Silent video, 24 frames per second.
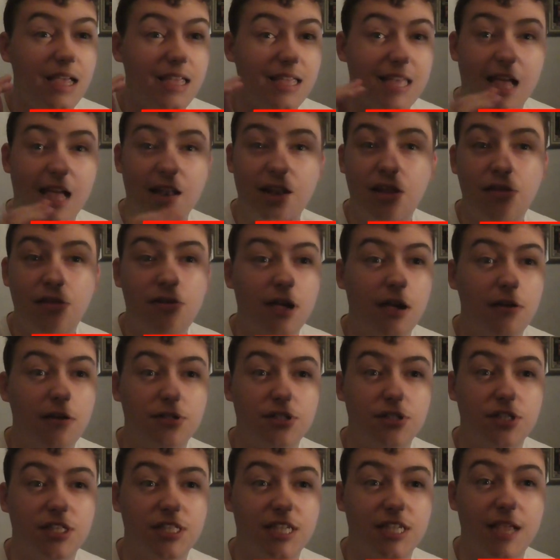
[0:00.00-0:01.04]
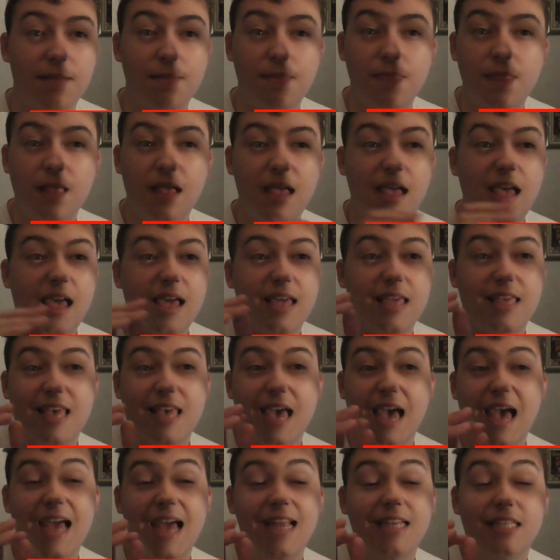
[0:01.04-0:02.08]
Get new coasters in.
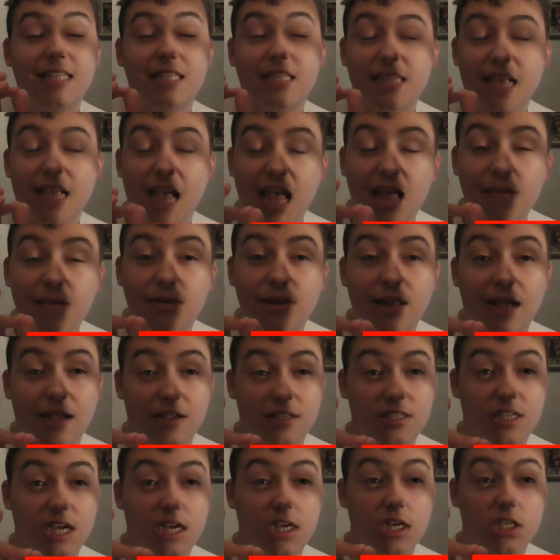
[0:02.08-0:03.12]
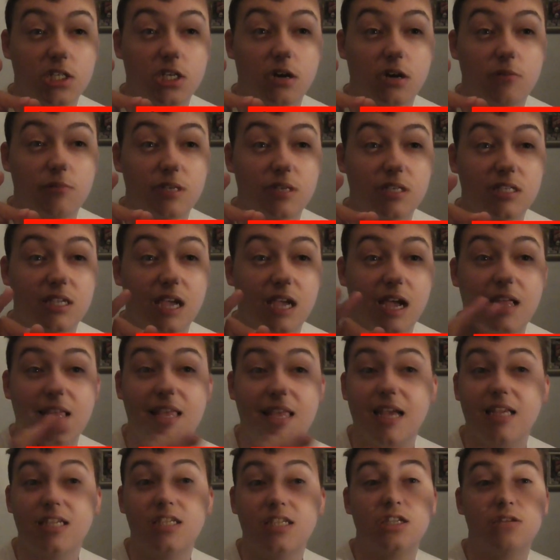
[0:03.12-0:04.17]
Get entertainment outside of Thomas Land.
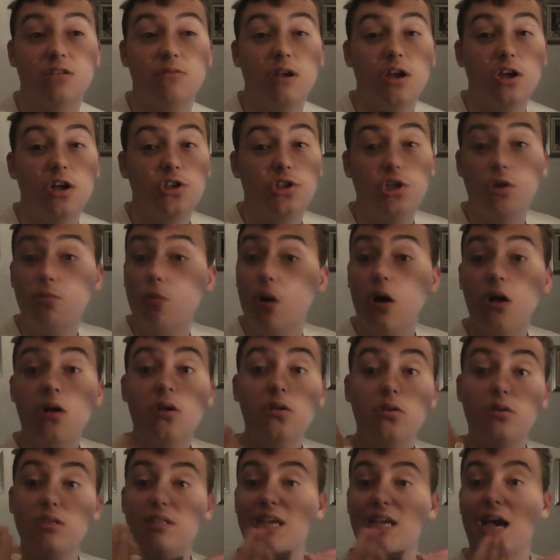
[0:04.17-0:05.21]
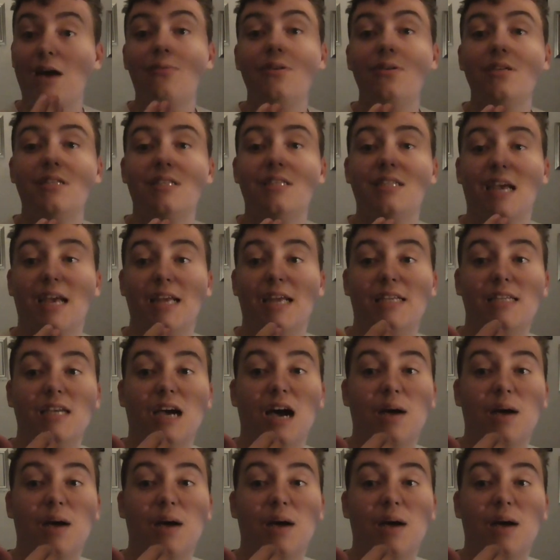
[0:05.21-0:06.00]
Get some, do what Alton Towers did.